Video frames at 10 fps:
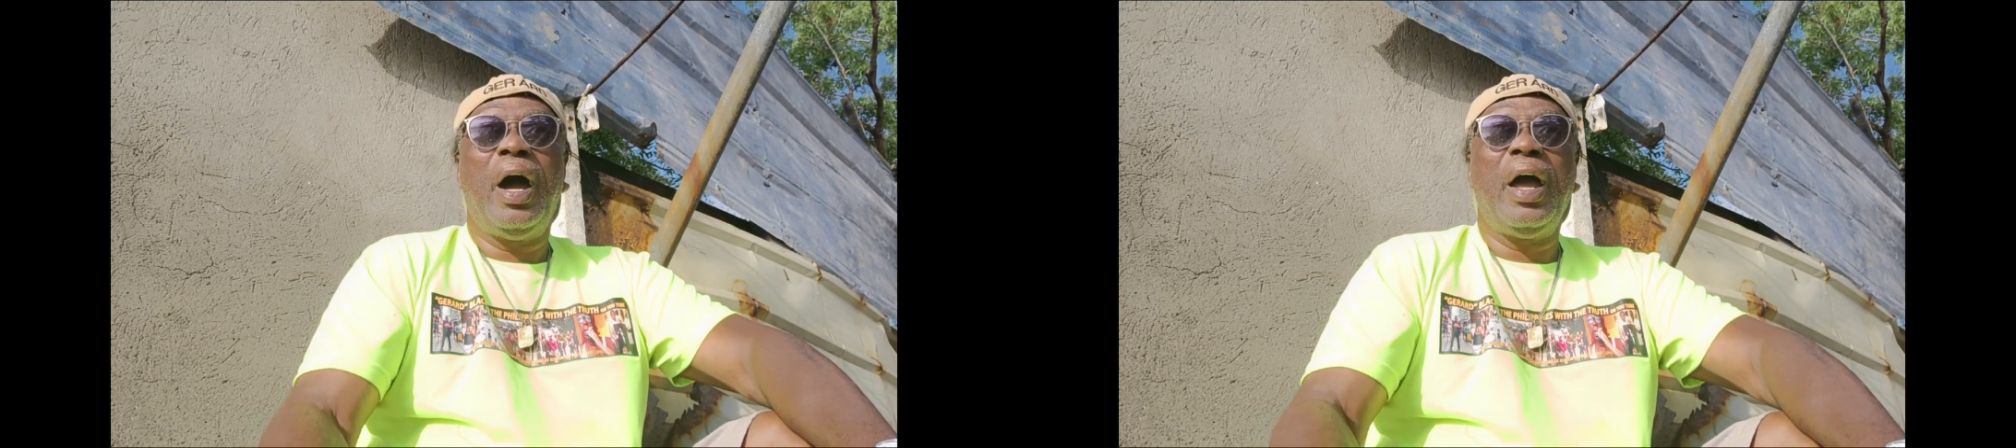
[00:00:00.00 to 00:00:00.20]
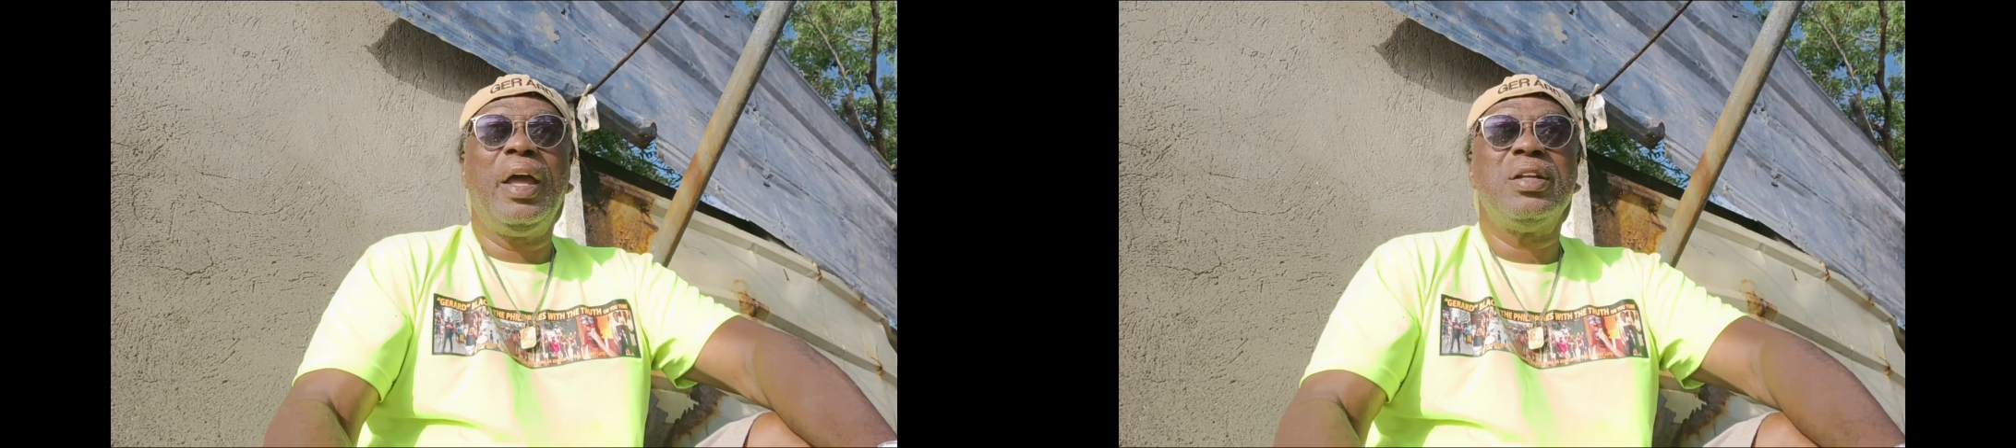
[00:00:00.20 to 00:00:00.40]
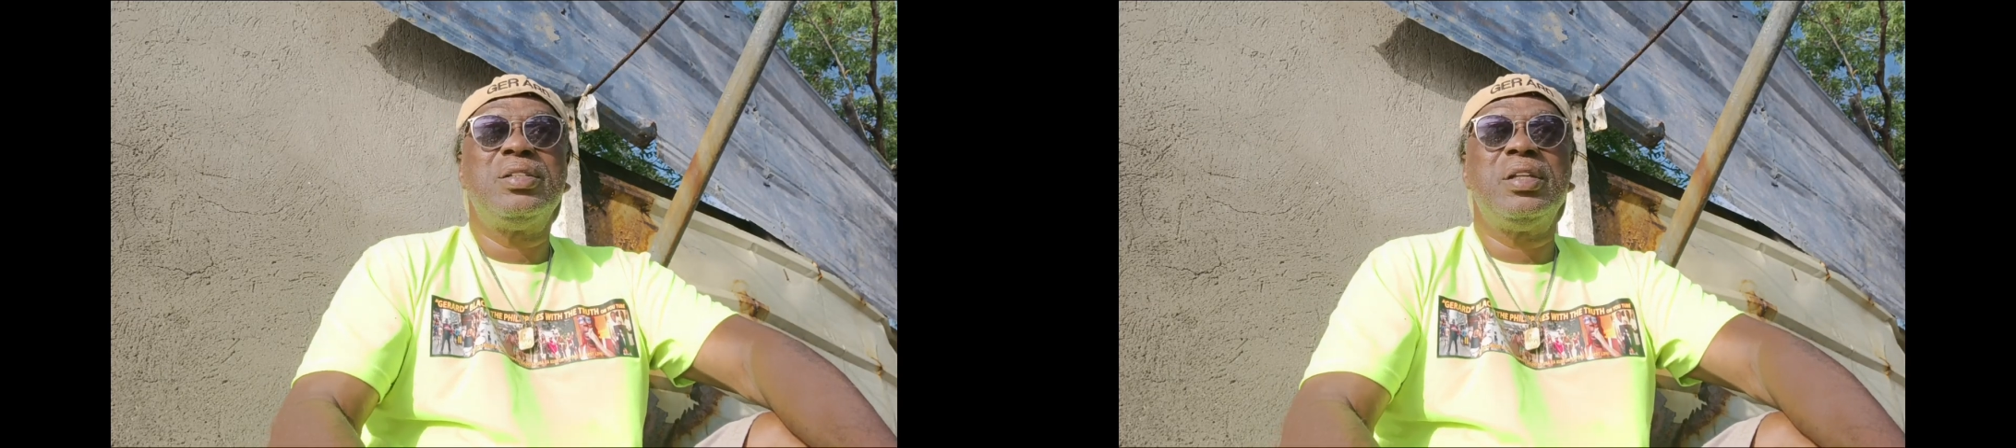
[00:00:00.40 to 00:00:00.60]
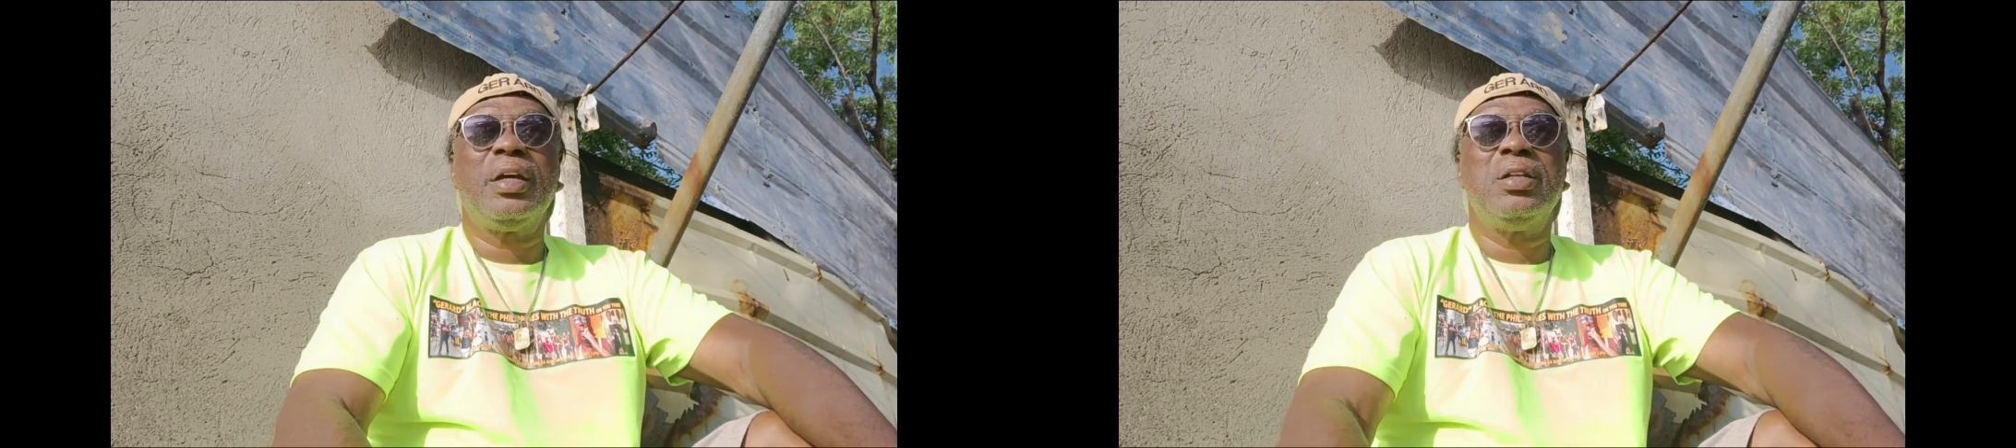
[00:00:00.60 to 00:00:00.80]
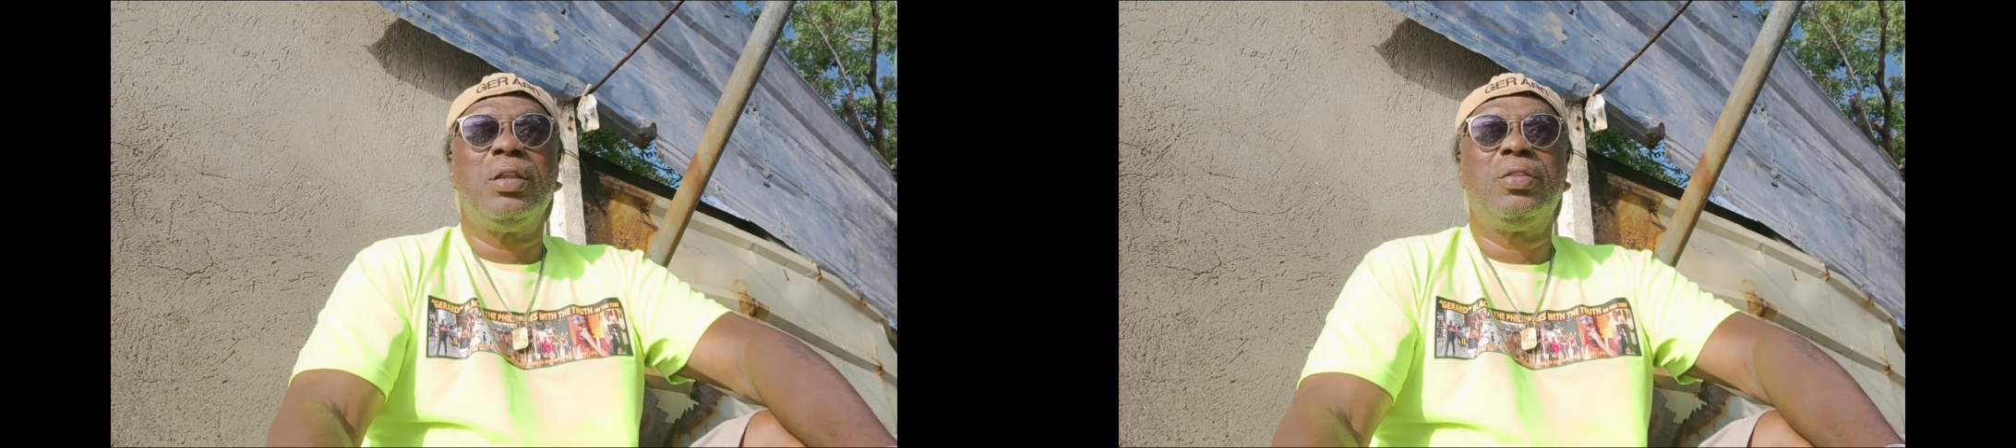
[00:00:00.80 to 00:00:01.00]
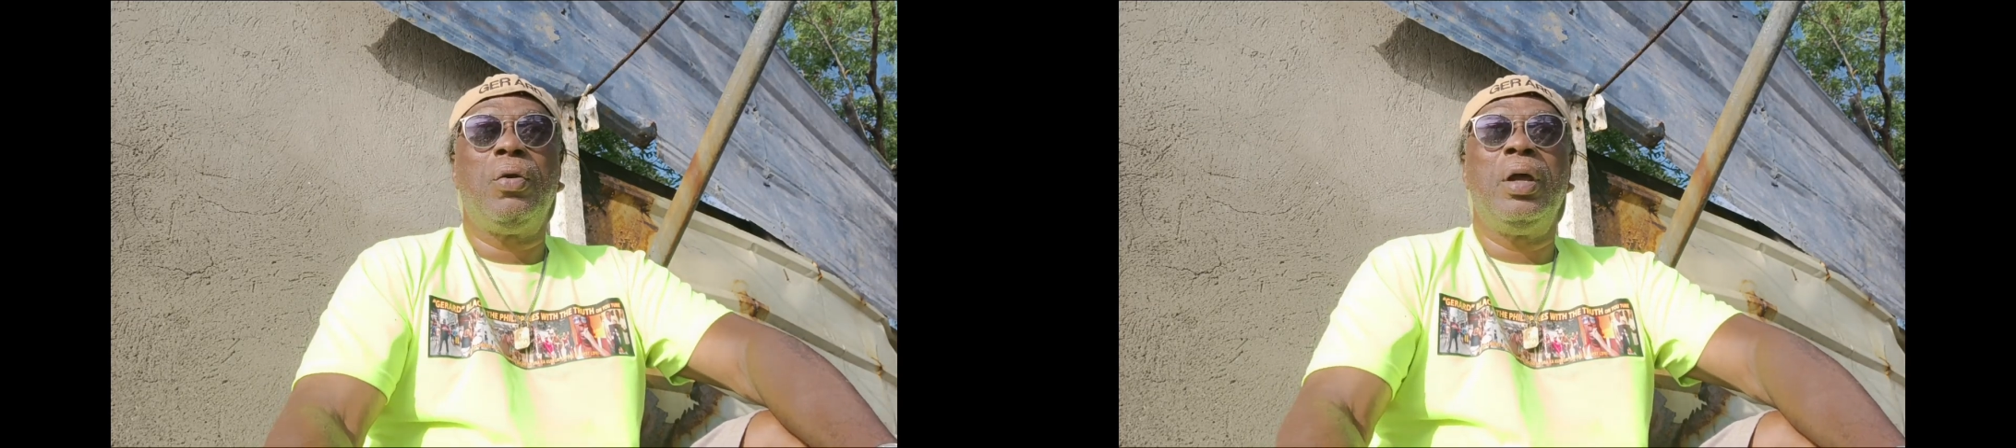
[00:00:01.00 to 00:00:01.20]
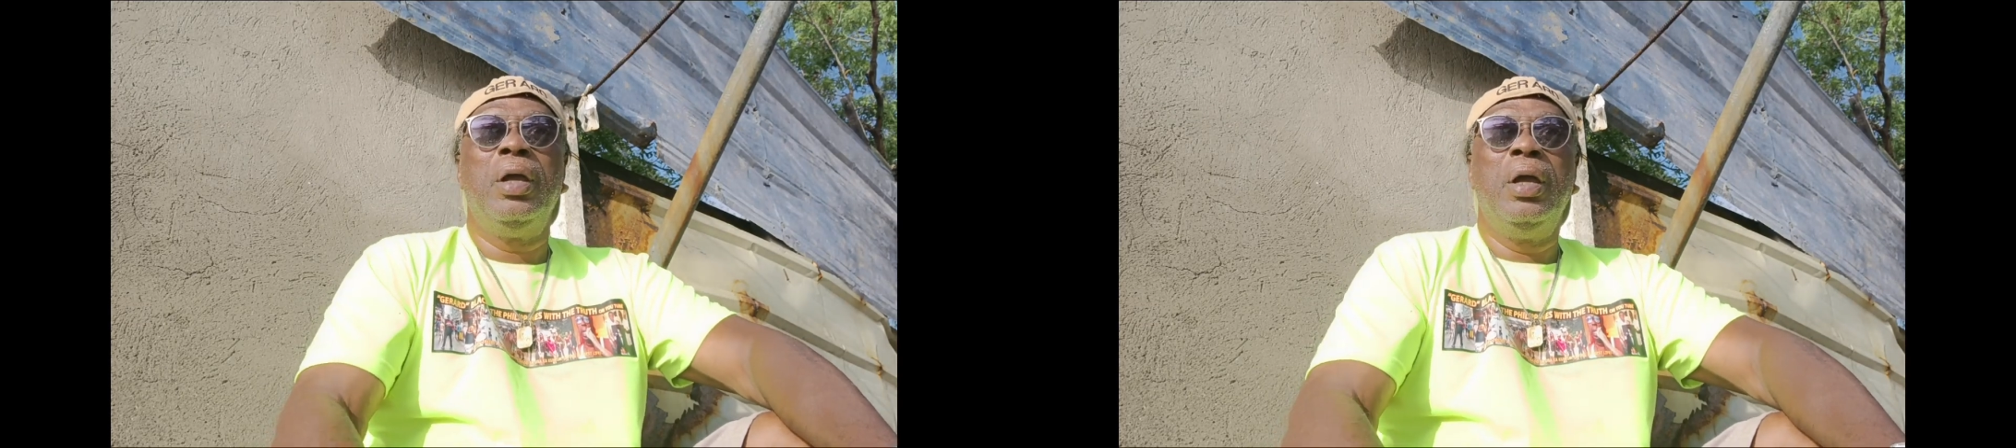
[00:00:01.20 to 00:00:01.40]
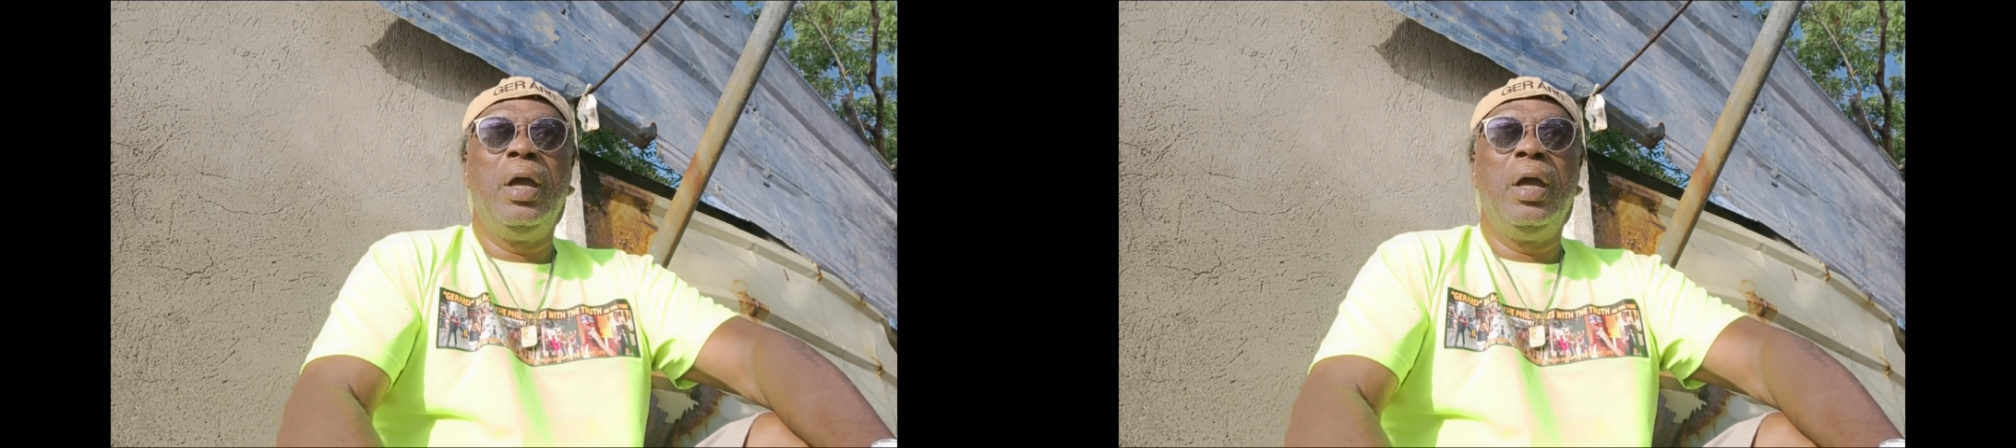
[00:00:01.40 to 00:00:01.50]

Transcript: had a second thought,